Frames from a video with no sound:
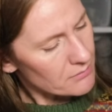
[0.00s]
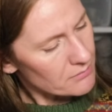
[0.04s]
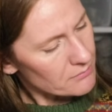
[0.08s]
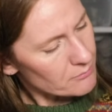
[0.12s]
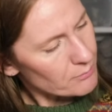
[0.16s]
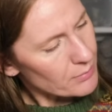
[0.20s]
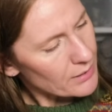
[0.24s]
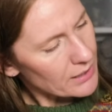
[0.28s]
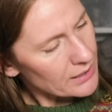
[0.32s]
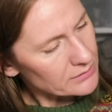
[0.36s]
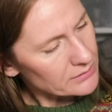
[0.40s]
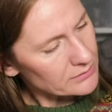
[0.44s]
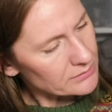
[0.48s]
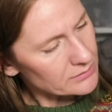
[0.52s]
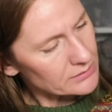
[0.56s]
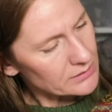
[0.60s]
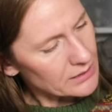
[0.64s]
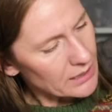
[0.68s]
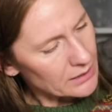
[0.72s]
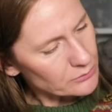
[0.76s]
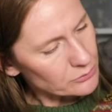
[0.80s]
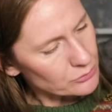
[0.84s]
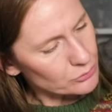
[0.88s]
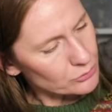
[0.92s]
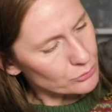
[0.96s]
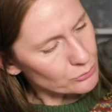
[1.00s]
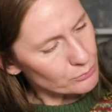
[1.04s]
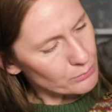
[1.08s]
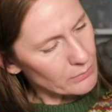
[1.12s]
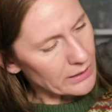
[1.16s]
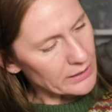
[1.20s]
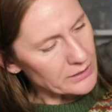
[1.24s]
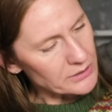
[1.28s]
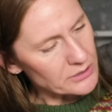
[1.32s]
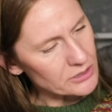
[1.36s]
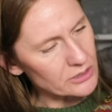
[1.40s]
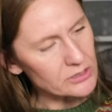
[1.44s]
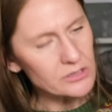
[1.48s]
but not too
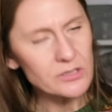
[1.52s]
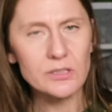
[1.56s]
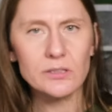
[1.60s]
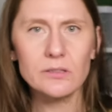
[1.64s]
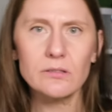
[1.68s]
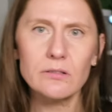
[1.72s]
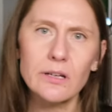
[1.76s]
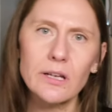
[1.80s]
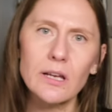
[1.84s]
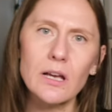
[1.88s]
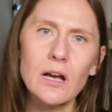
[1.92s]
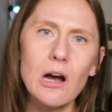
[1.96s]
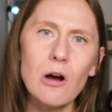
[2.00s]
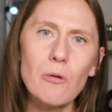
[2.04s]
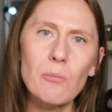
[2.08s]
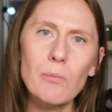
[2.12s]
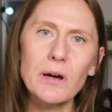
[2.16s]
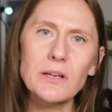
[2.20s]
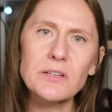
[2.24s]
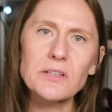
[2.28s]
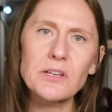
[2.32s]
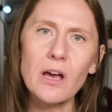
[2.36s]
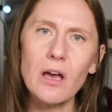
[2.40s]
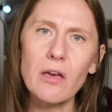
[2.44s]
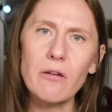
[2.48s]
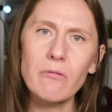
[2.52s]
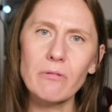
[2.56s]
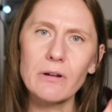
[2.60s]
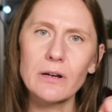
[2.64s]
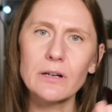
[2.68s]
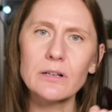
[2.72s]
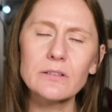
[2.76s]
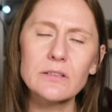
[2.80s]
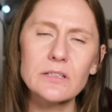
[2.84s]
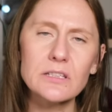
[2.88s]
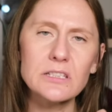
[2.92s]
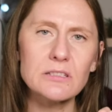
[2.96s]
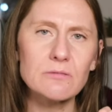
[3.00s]
much considering how much I
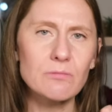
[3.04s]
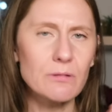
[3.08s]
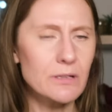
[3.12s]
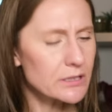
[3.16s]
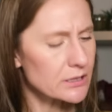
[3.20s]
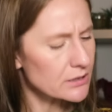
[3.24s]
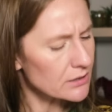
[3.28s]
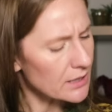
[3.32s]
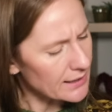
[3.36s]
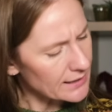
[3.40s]
wear this sweater.